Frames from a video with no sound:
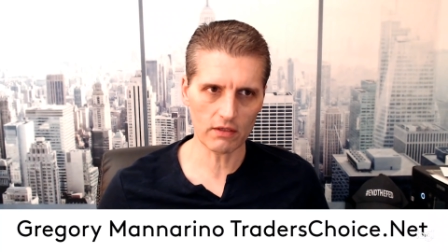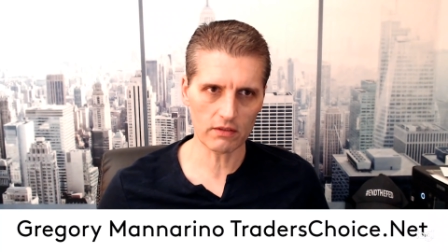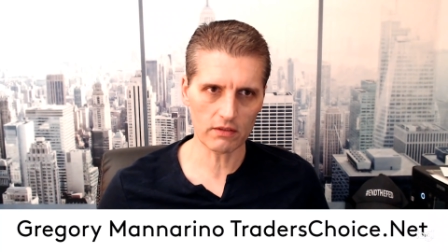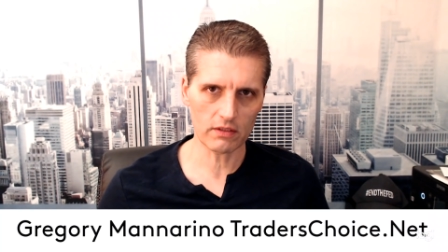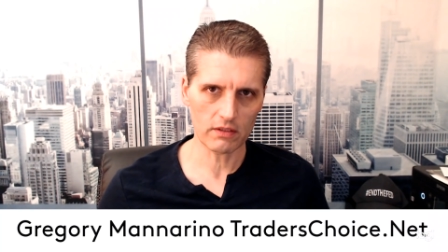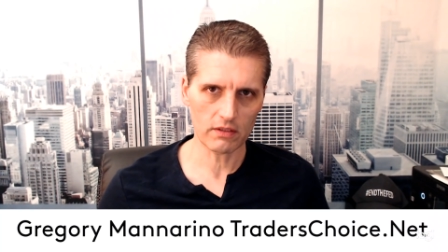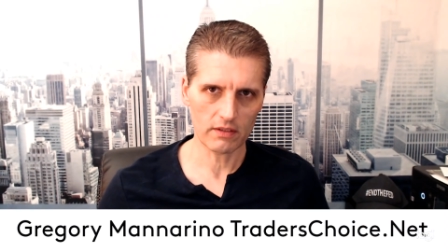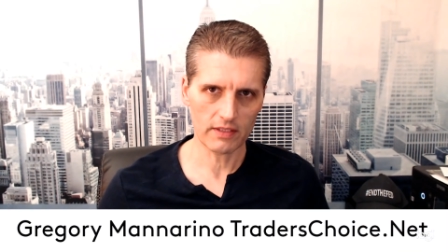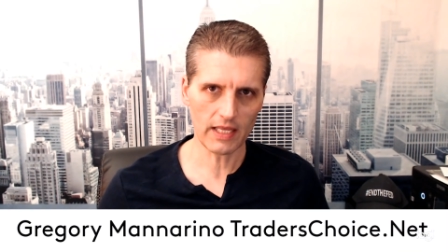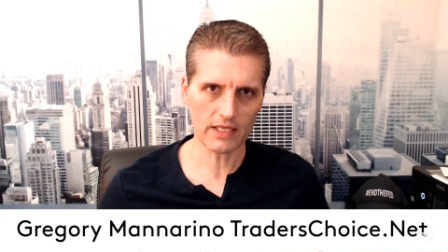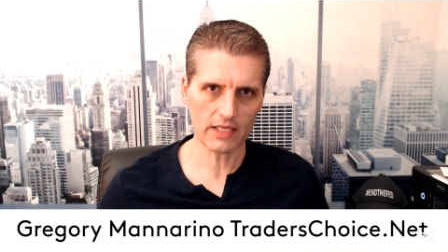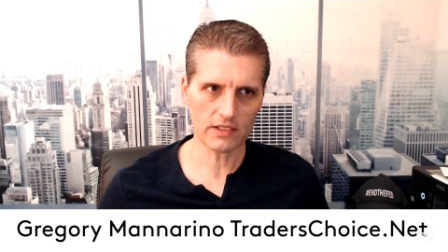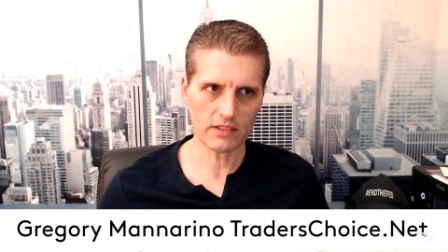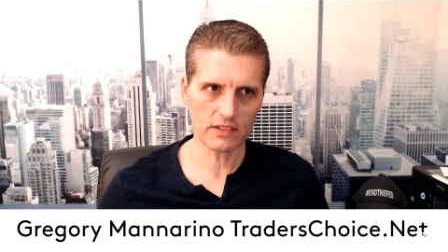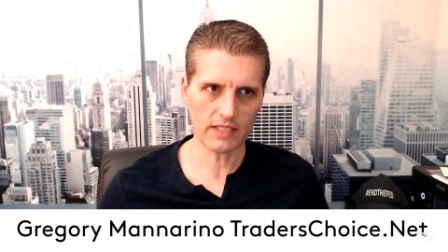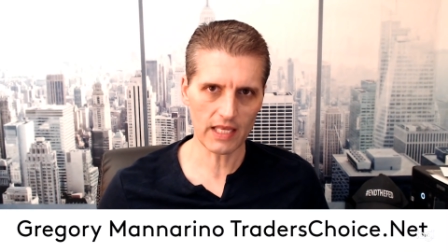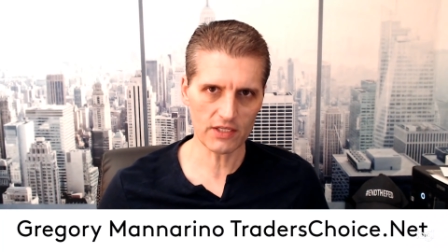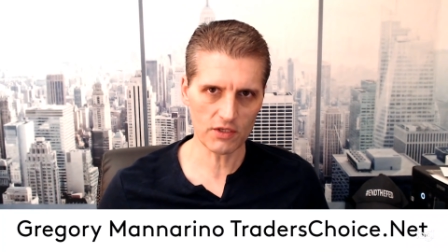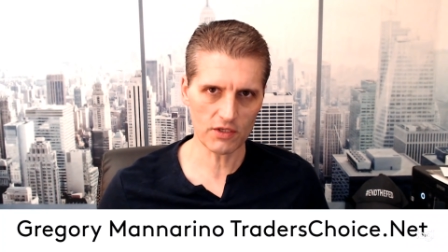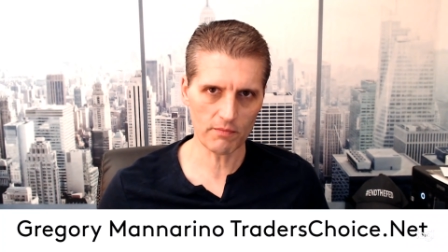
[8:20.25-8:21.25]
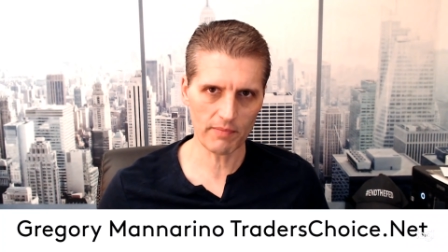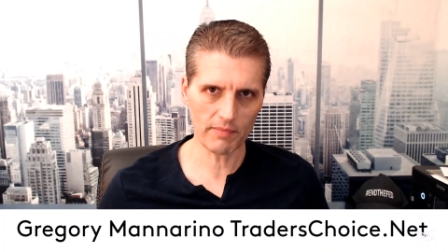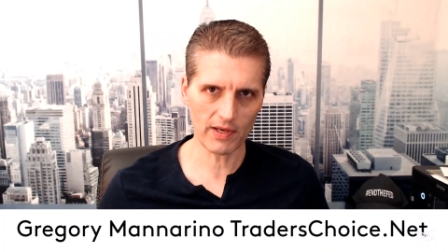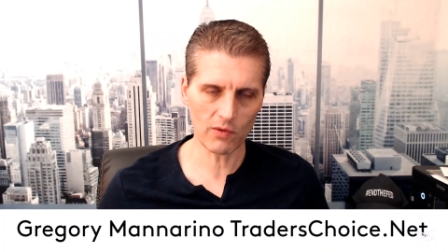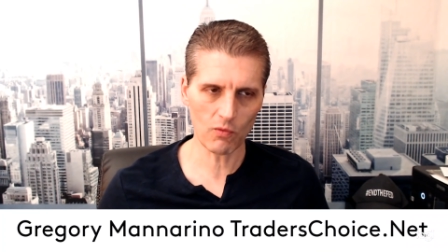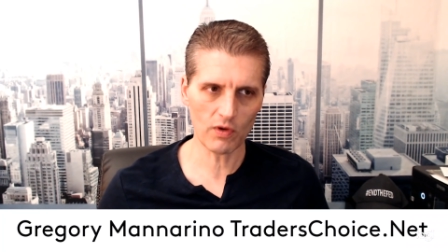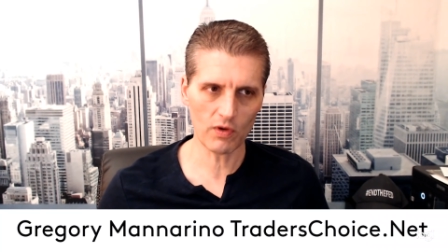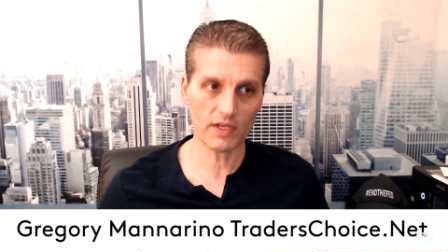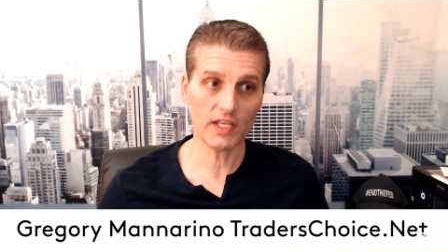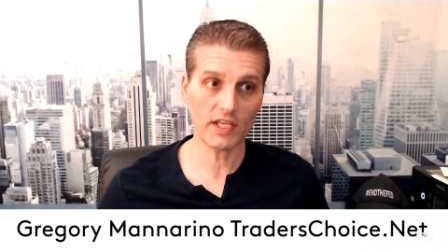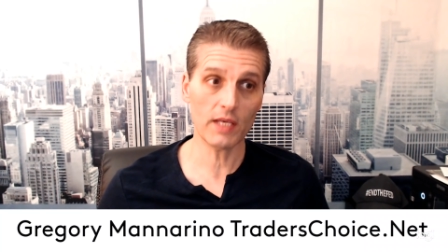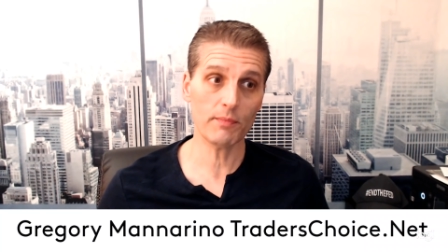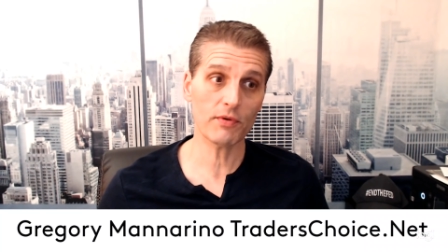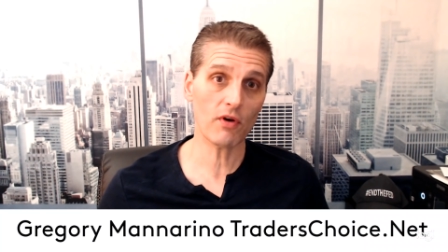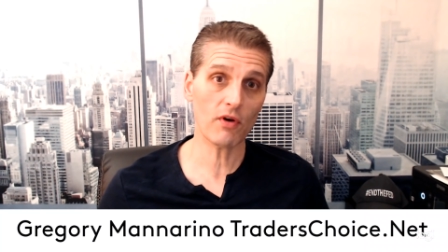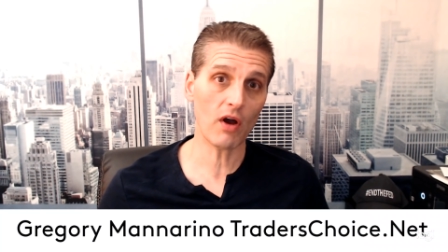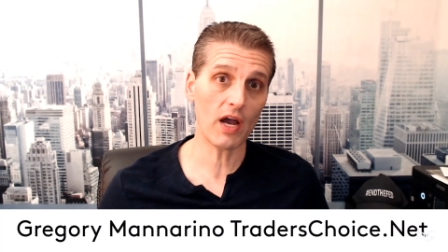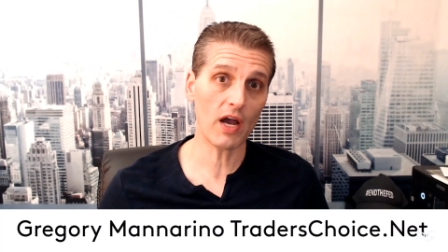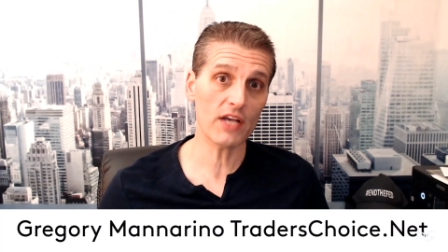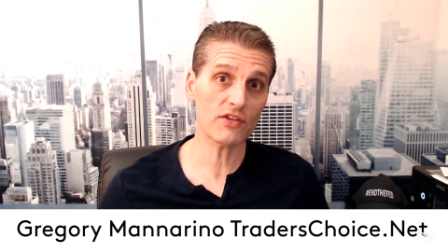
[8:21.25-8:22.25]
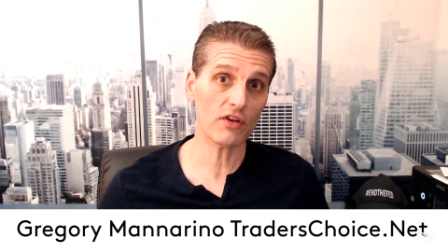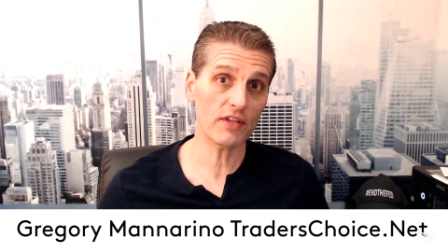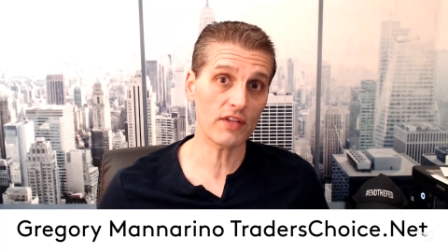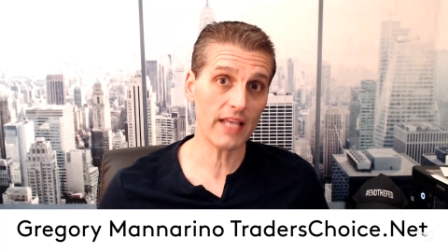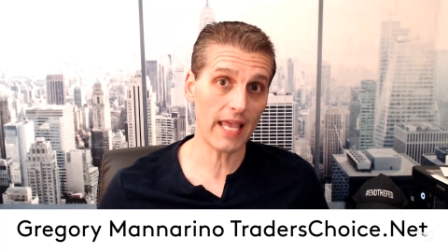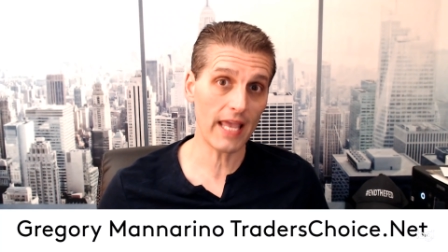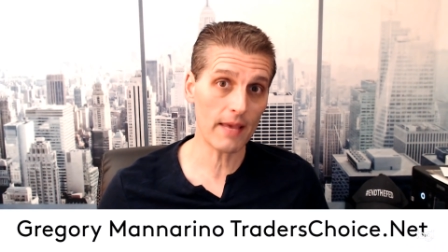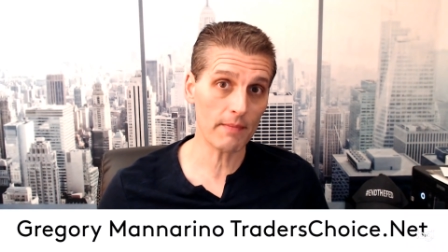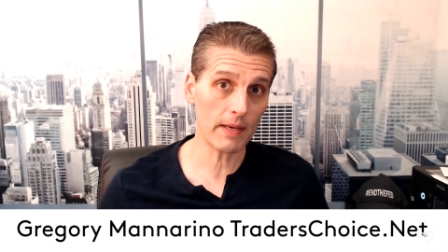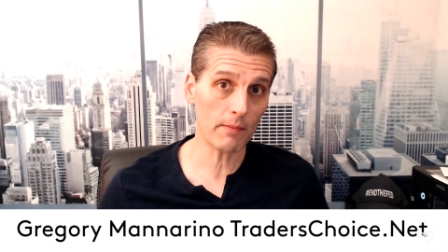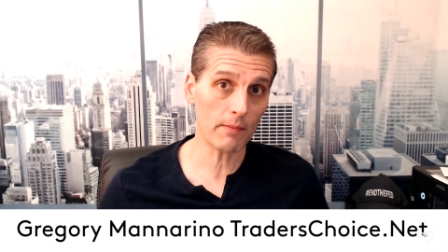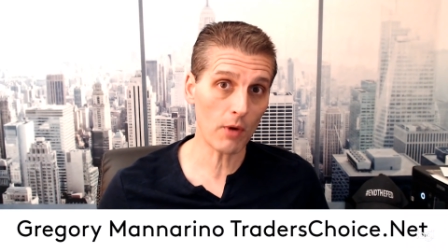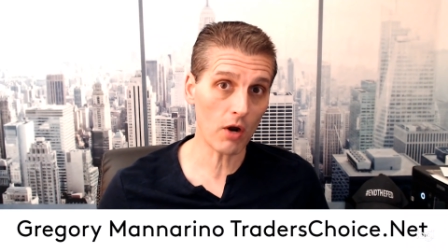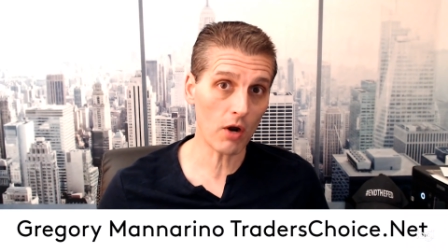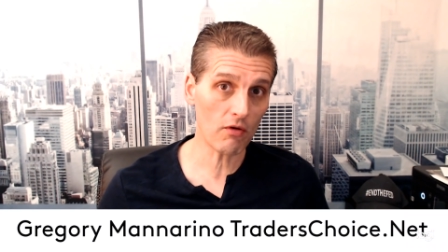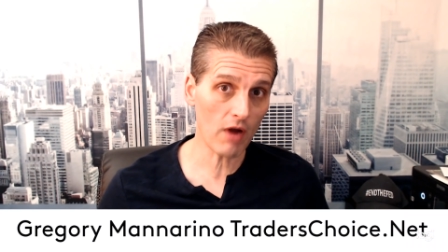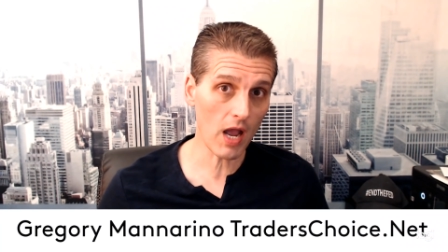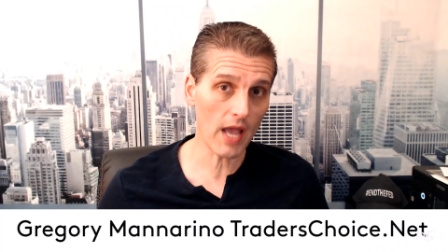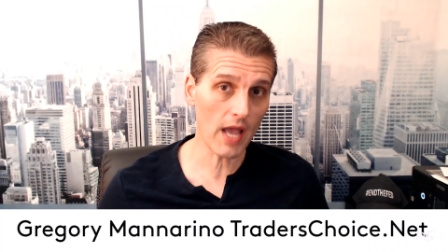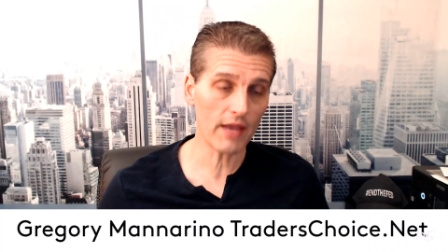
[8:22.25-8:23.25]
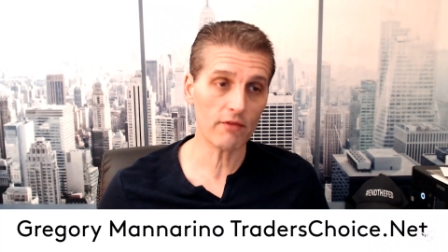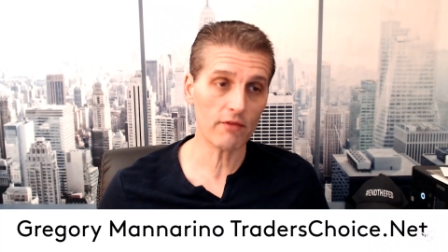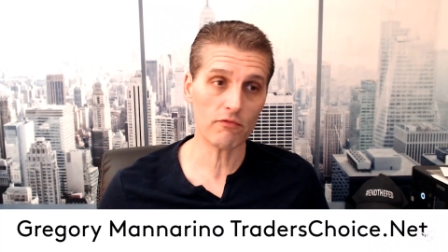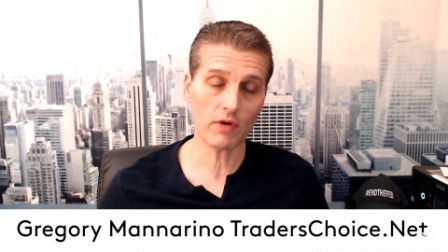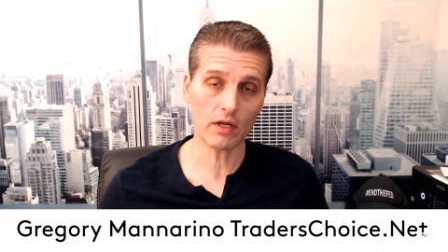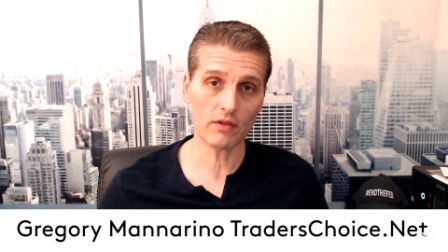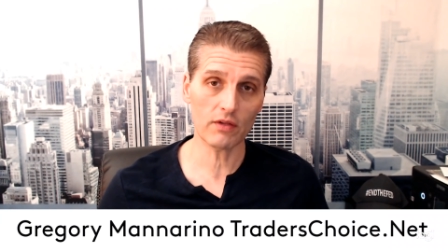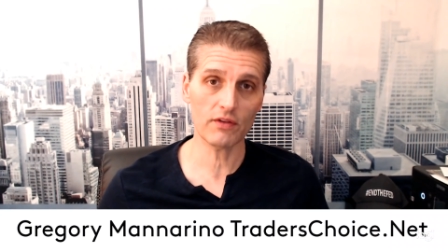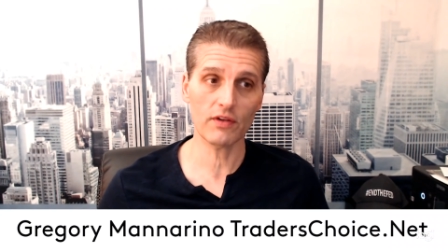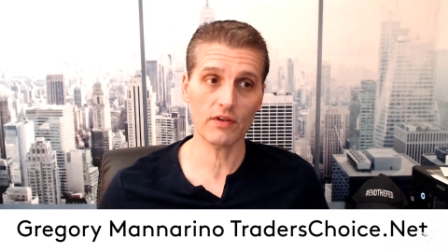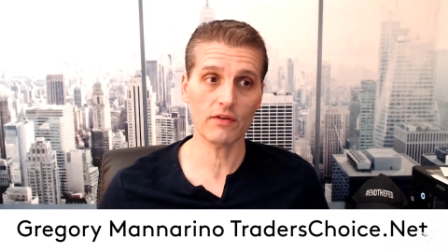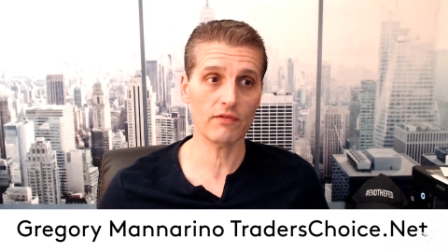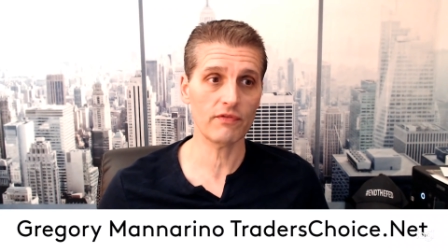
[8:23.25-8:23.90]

That's that's a big one. Keep your eyes on the MMRI relative